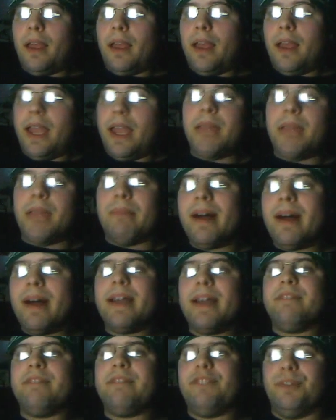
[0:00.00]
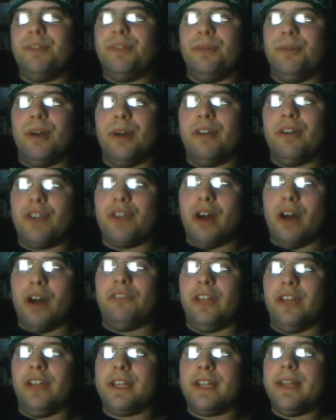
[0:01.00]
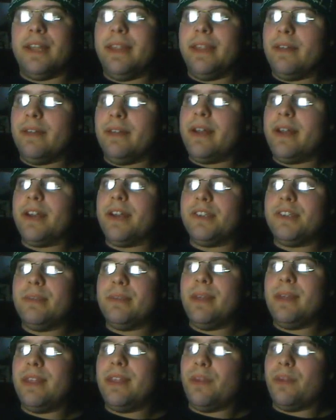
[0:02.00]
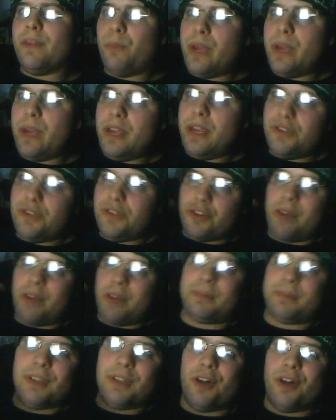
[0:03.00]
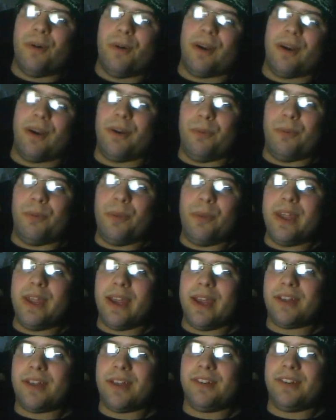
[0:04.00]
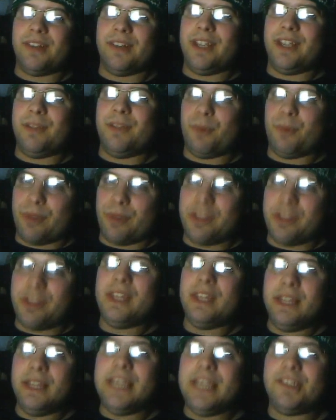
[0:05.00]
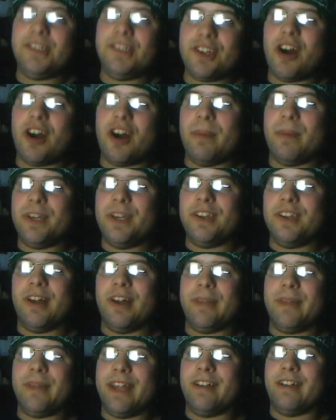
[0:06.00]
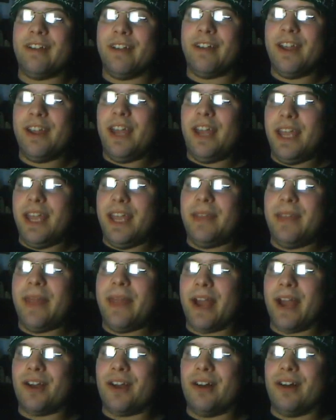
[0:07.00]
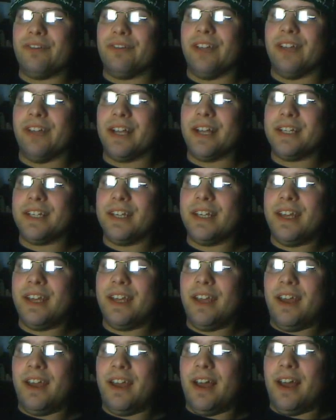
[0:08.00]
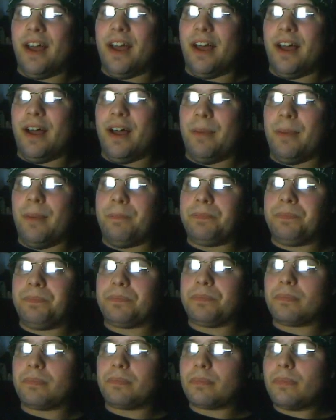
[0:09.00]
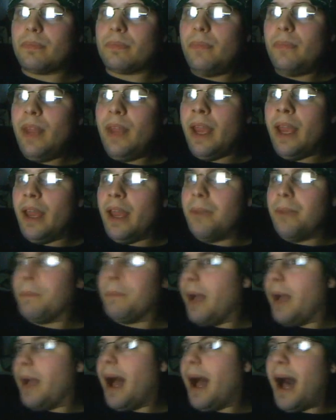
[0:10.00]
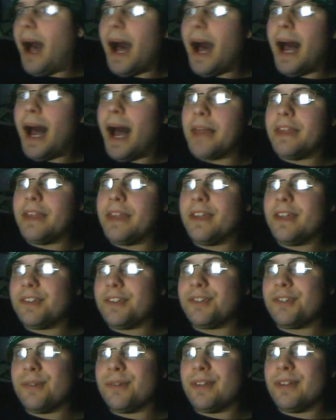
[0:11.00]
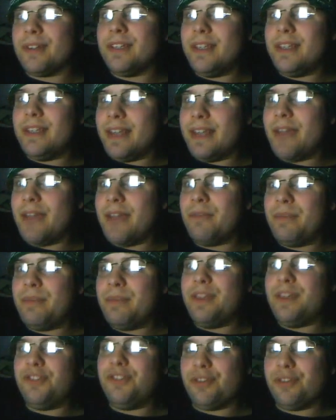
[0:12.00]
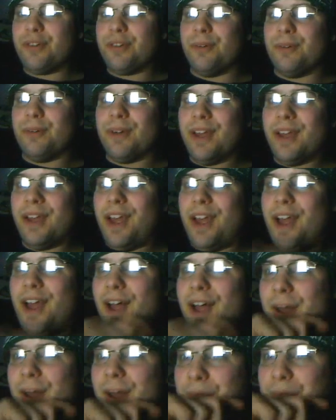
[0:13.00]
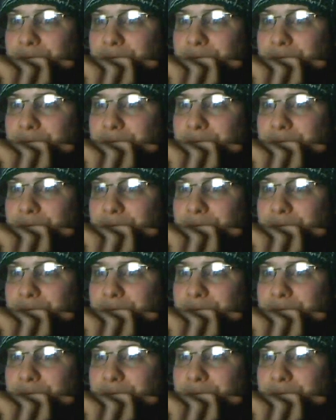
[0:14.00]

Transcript: In my view of conflict, that would actually mean that we dropped lower. We actually were the least common denominator in that conflict. Um, and I think historically that would be true. Um,